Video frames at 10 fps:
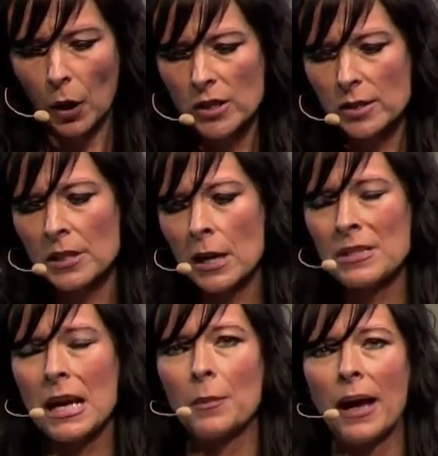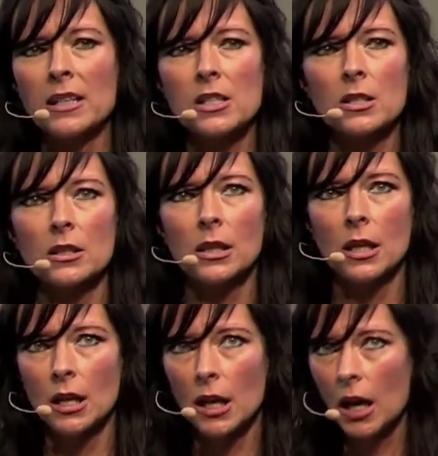Sometimes I'm asked,
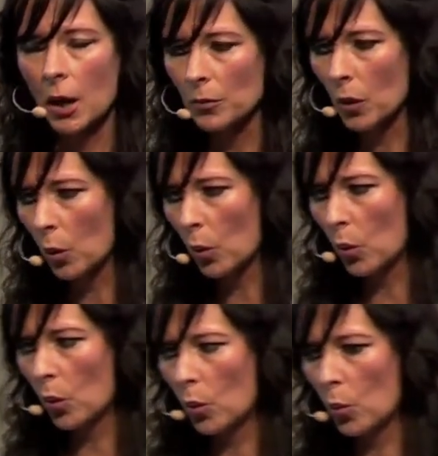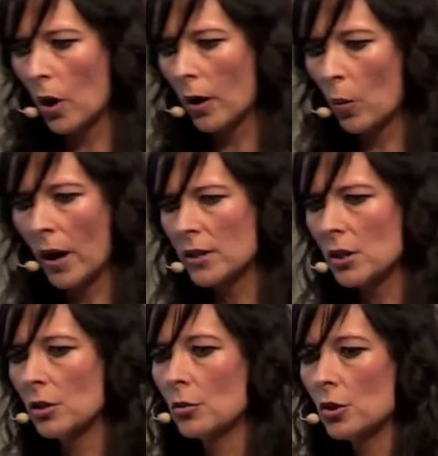why do
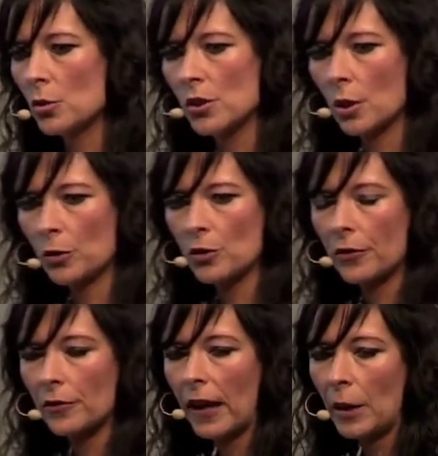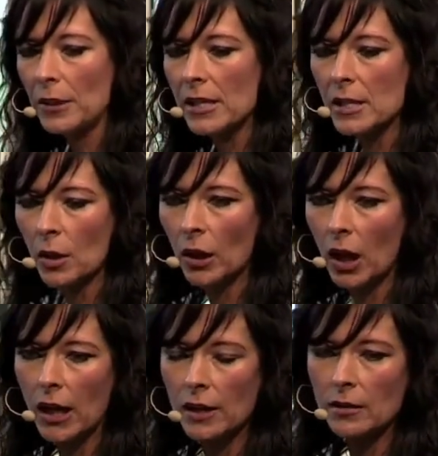you do so much for families,
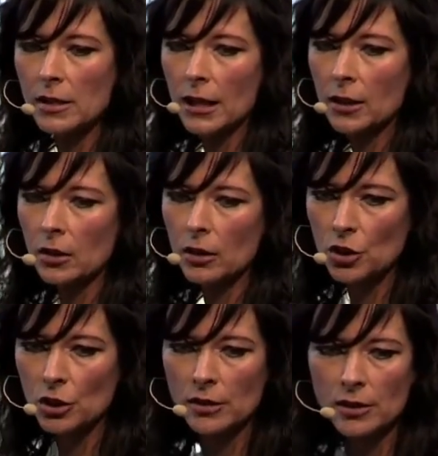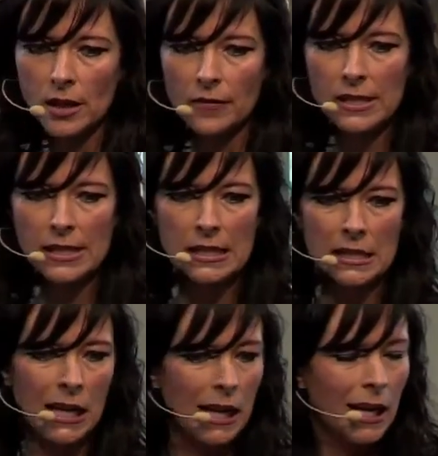and psychological services
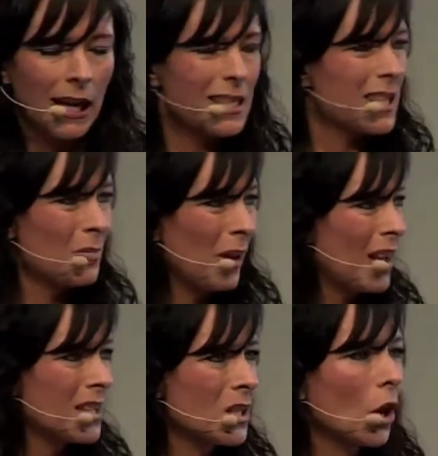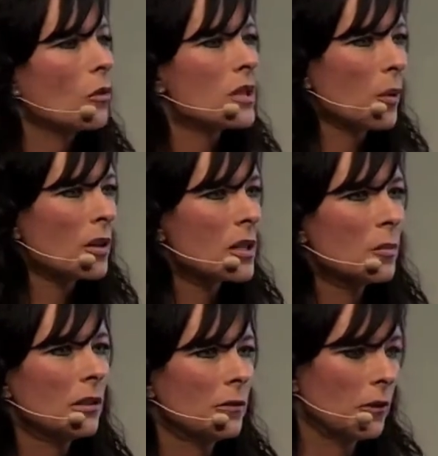and CPS is not
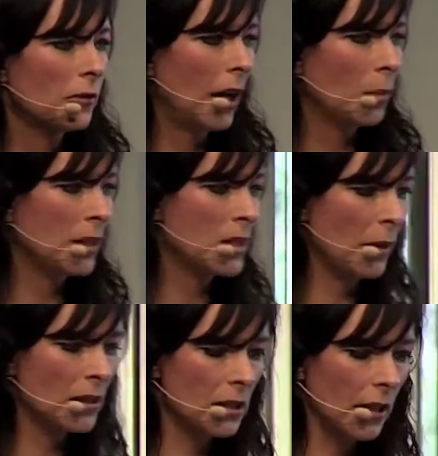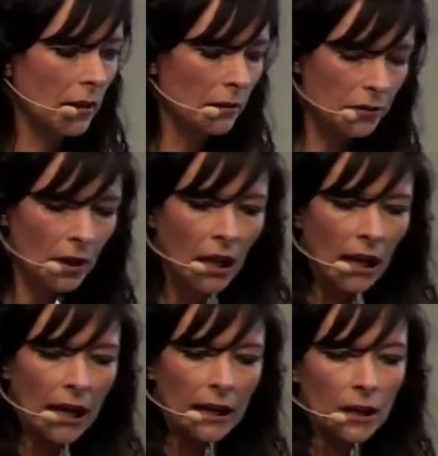responsible for families' mental health?
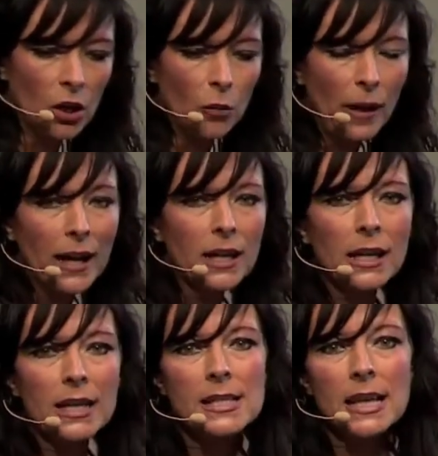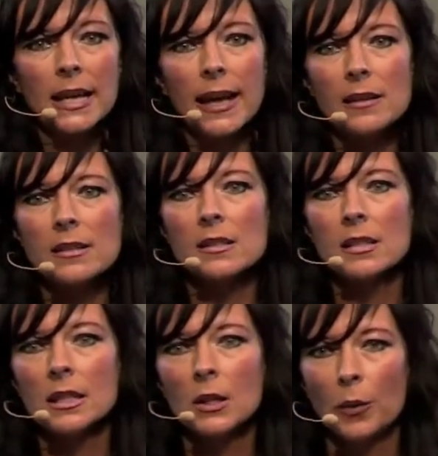And I go back and I say, yes,
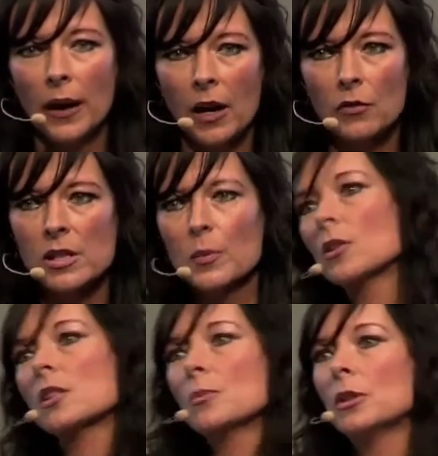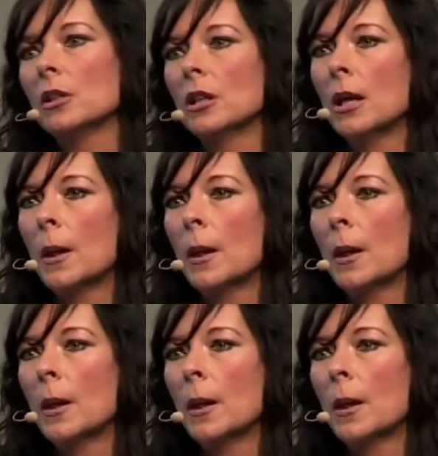we are responsible